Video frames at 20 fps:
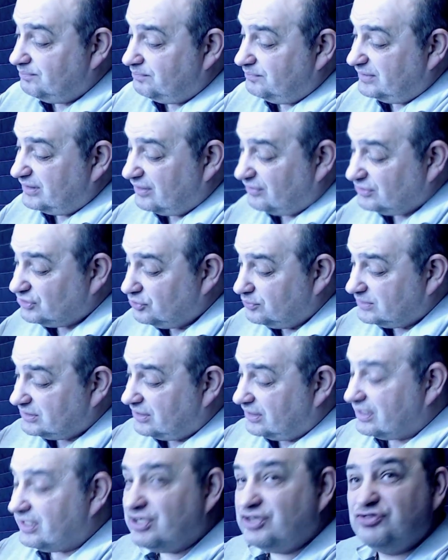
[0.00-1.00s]
it's almost
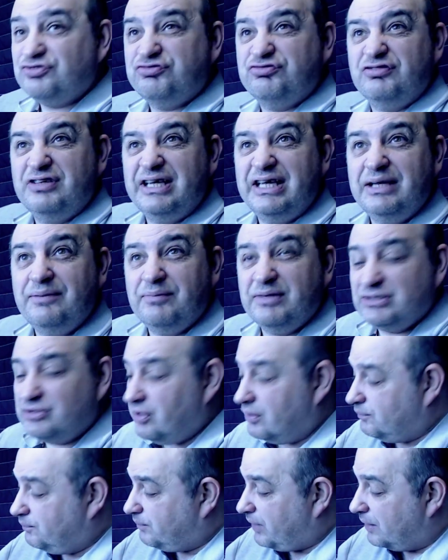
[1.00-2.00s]
like a cream. It's
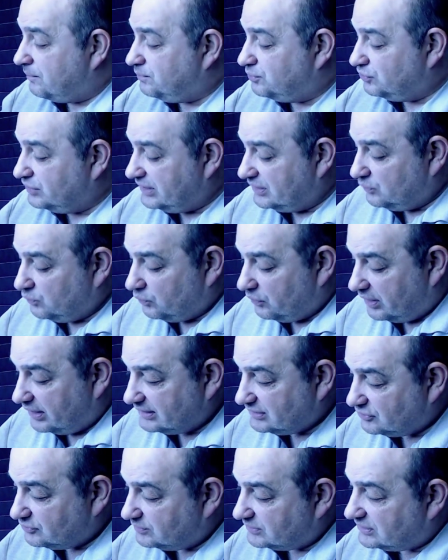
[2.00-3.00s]
not a brilliant white.
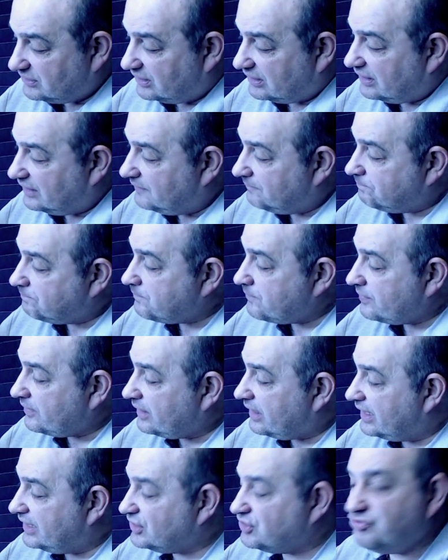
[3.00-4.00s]
It's almost like a
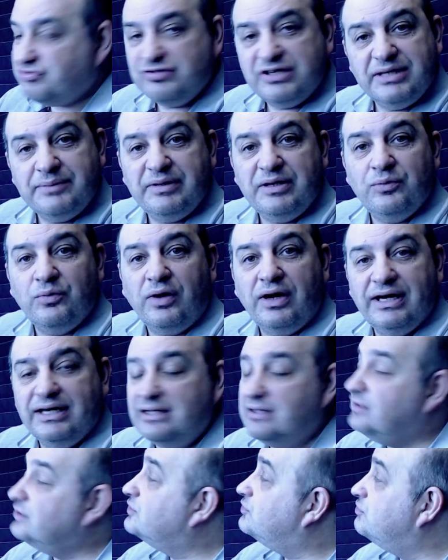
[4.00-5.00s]
creamy white. It
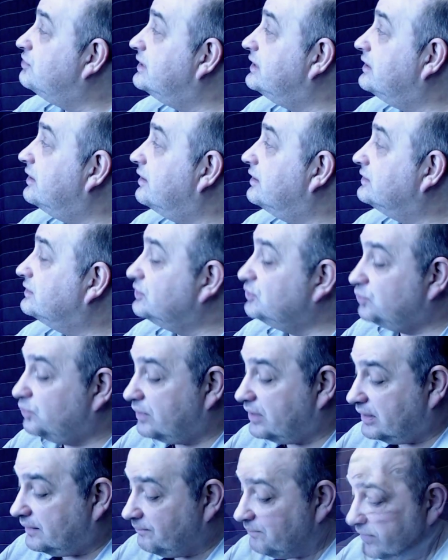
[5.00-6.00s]
looks really nice as
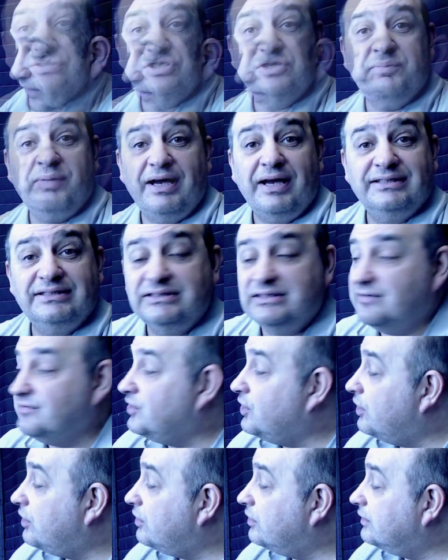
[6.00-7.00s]
well. Two basses have
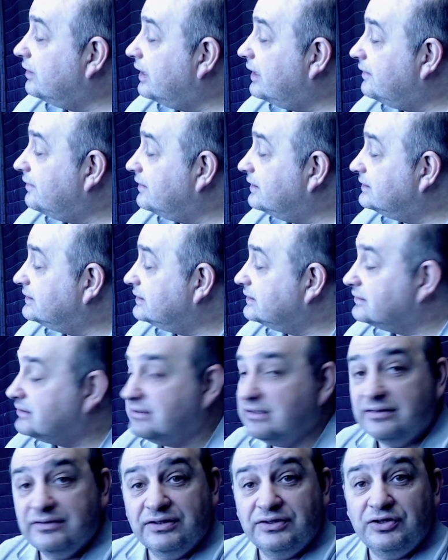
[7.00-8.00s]
gone, and this is
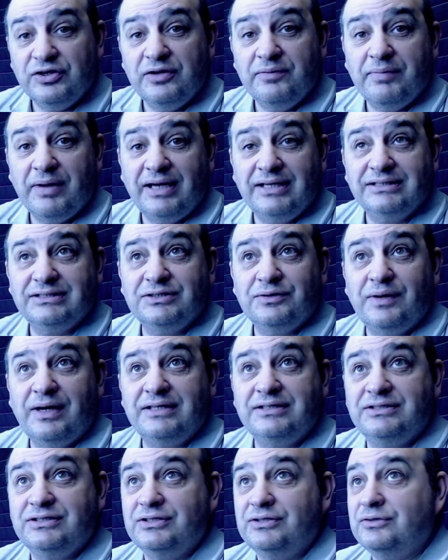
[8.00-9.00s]
the new bass to
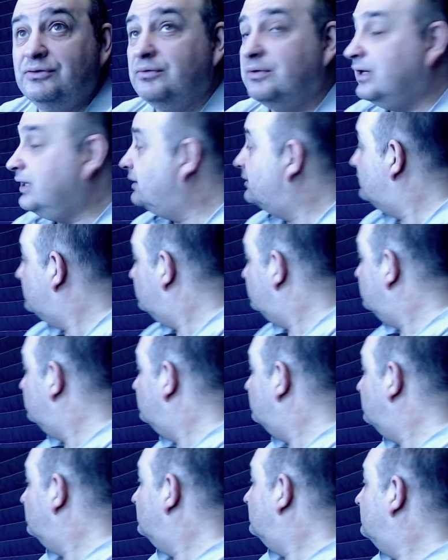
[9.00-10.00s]
add to
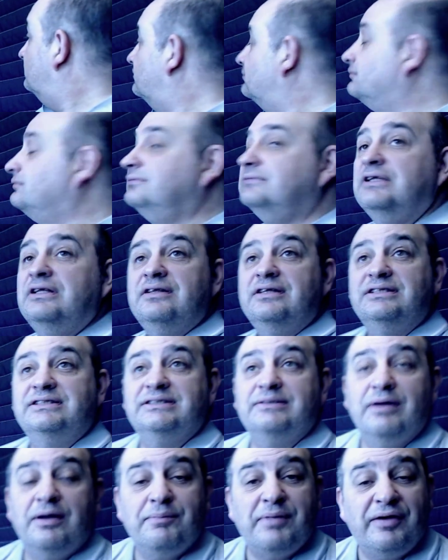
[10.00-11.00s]
this
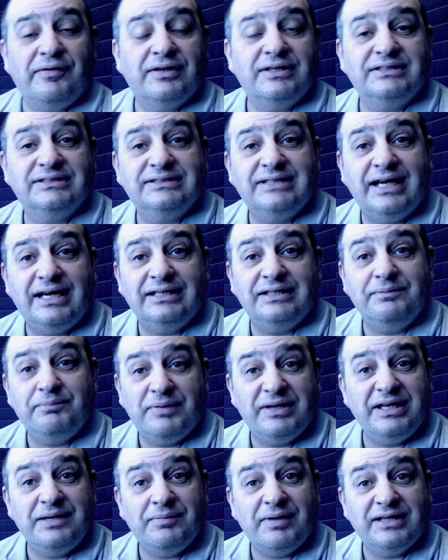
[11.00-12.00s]
American standard
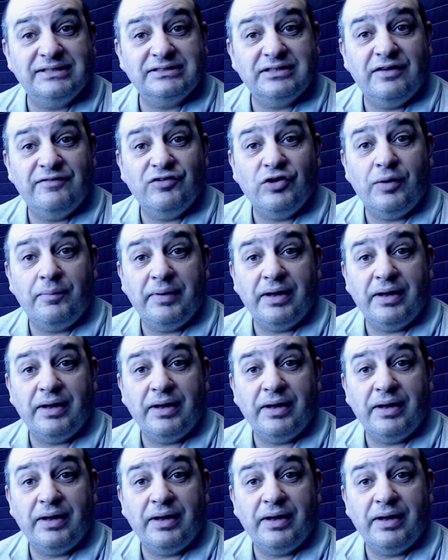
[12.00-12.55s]
P bass that I've got